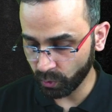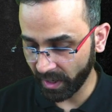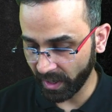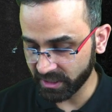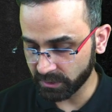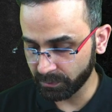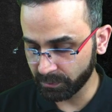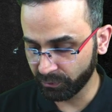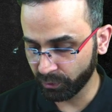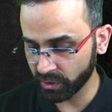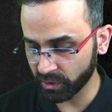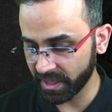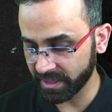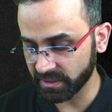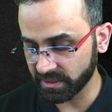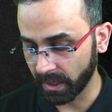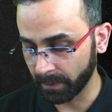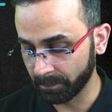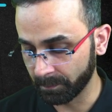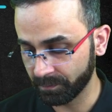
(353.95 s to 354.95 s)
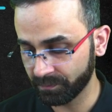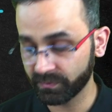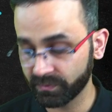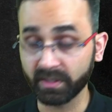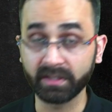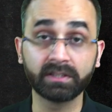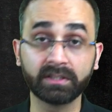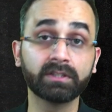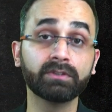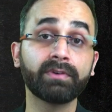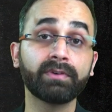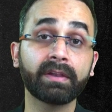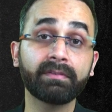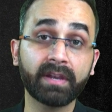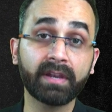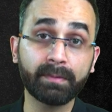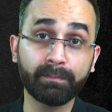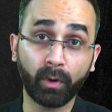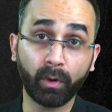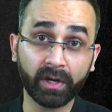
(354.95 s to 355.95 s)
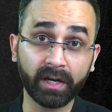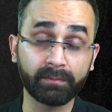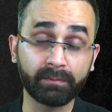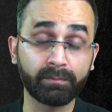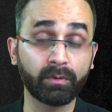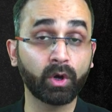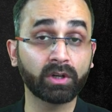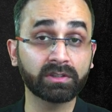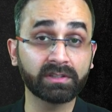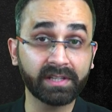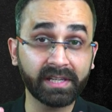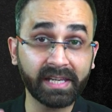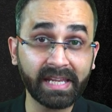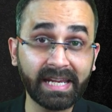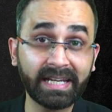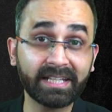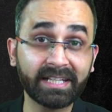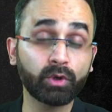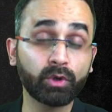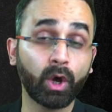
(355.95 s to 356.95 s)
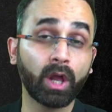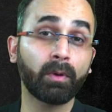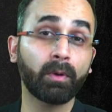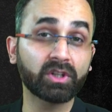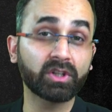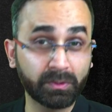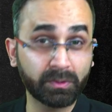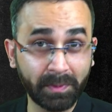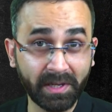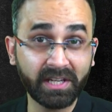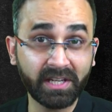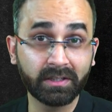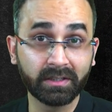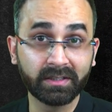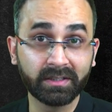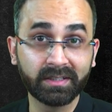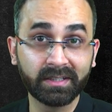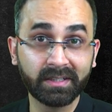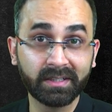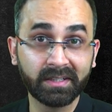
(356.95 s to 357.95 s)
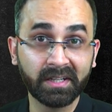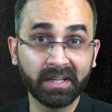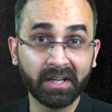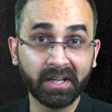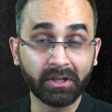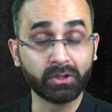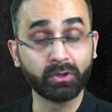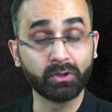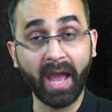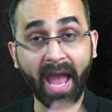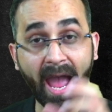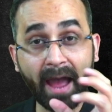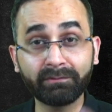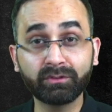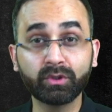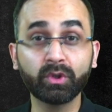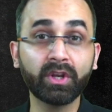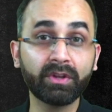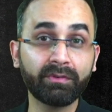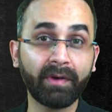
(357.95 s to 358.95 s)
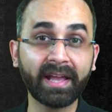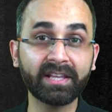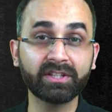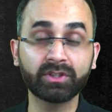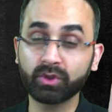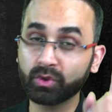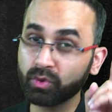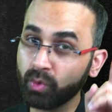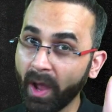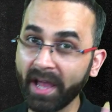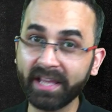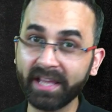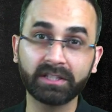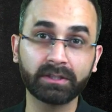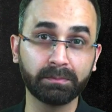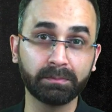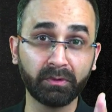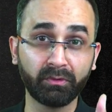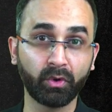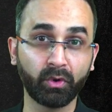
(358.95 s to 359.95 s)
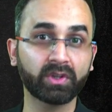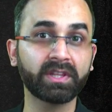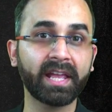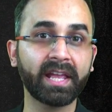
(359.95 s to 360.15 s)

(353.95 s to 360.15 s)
twice before the exam. This is very, very important because NEET is all about speed. You have to revise twice before the